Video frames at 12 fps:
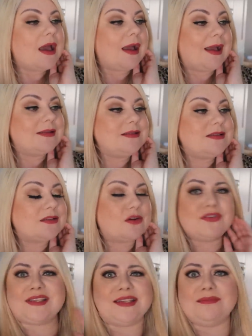And
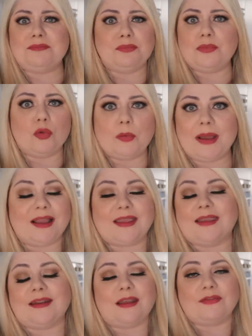obviously all the
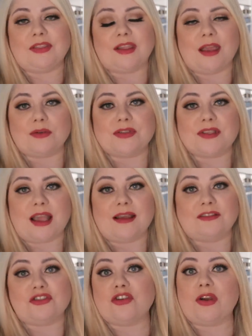packing and everything else,
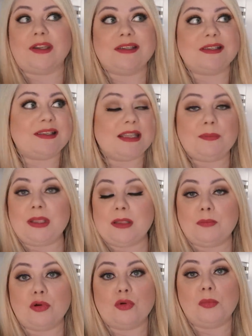and trying to see
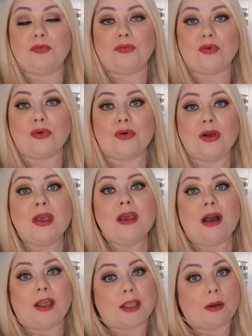people before
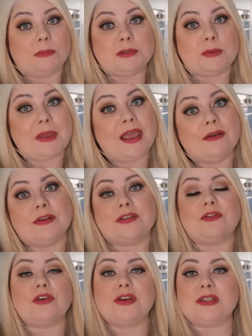I go up to my
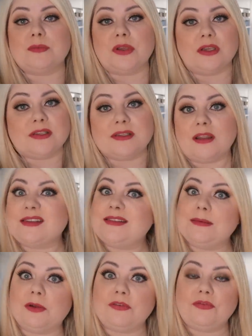parents for Christmas, like
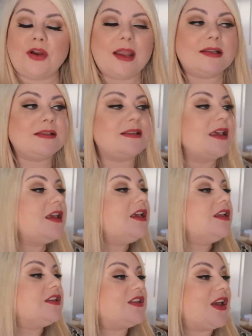see my friends.
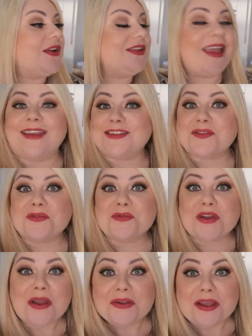So yeah, it's
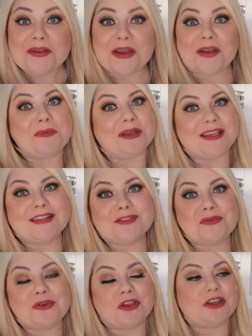all go, go, go, but it
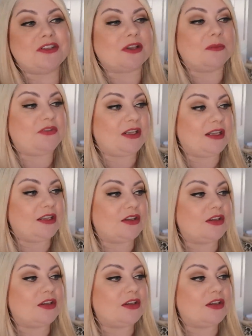is all good. I'm feeling